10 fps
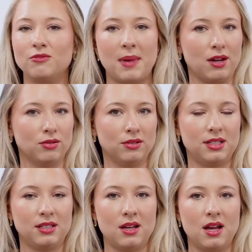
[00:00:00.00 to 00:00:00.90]

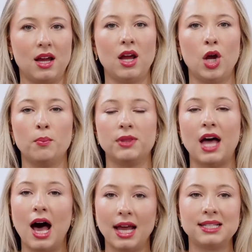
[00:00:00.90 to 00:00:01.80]
bangles, but the
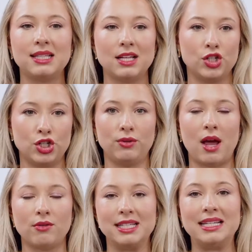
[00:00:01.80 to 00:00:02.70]
hottest thing to do
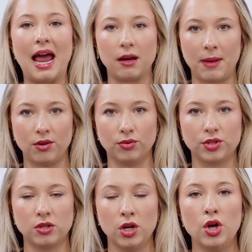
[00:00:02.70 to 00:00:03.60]
now is stack
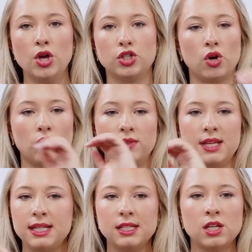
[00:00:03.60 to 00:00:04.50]
bangles. So
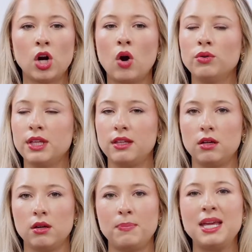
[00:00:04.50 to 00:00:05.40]
this isn't our only
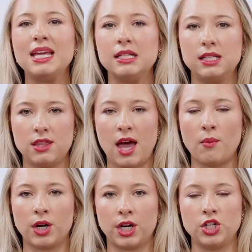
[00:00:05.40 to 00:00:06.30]
piece that
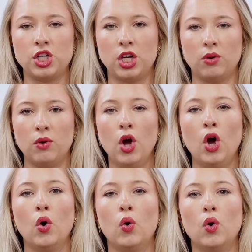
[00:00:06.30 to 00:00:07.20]
we're going to do.
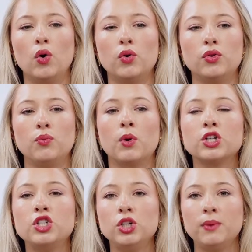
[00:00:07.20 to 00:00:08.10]

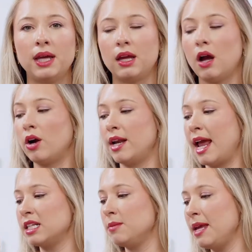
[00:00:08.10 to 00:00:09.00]
We're doing our
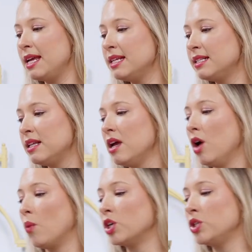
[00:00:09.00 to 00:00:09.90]
next piece.
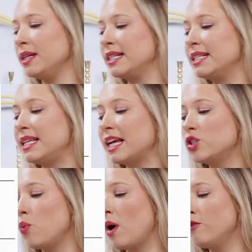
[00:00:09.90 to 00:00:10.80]
We're doing
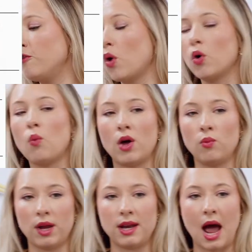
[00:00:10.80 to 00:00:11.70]

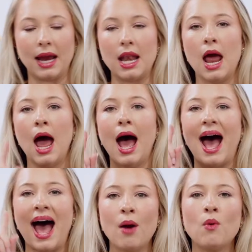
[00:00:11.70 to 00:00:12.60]
614119.
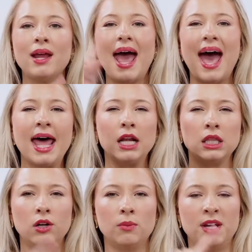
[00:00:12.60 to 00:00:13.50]
I want to add a
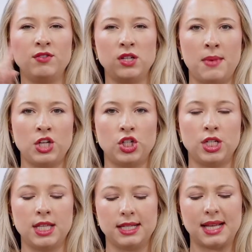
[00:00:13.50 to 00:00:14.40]
little bit of dimension
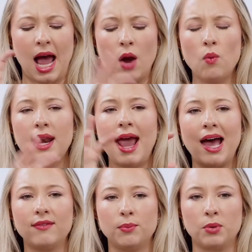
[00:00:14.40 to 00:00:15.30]
to this. I want to
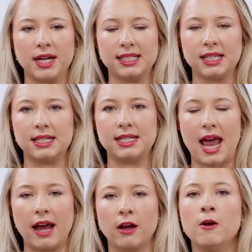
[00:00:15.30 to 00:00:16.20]
have a bracelet
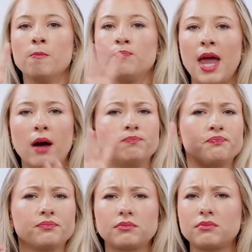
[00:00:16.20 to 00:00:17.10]
stack. Now,
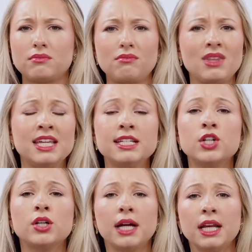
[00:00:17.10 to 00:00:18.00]
is
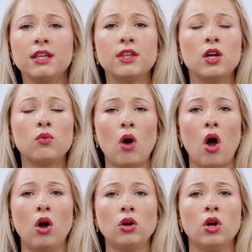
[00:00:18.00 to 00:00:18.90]
there anything
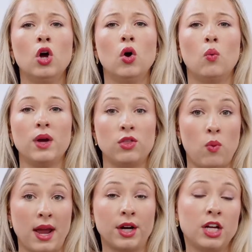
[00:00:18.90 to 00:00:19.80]
wrong with
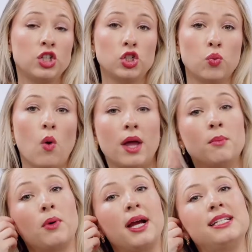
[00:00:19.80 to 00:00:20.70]
wearing just
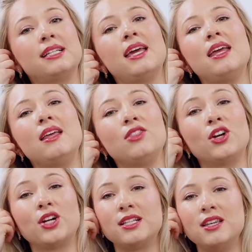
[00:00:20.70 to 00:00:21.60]
one bracelet?
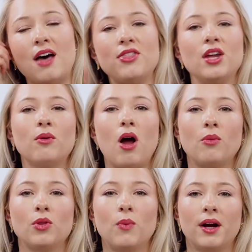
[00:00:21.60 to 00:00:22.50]
There is nothing wrong
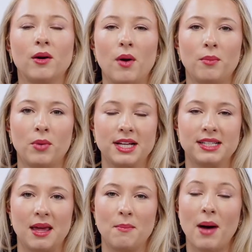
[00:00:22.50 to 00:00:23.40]
with wearing one
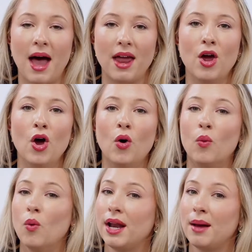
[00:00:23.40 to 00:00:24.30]
bracelet, but
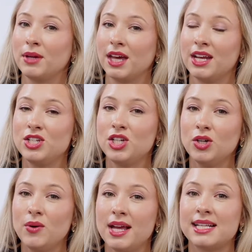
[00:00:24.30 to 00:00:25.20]
what I'm going to
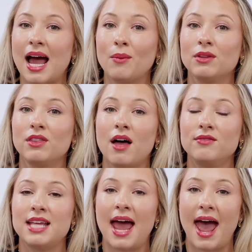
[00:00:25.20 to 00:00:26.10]
do is I would
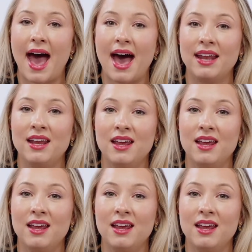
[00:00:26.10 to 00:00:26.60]
love to add